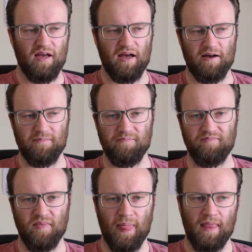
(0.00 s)

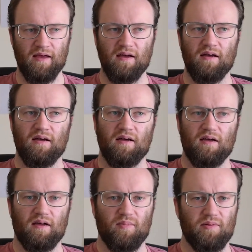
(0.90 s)

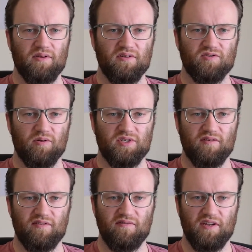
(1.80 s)
maybe in the description
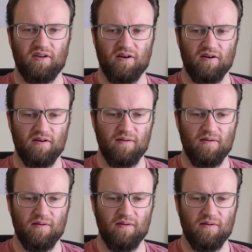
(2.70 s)
of the video.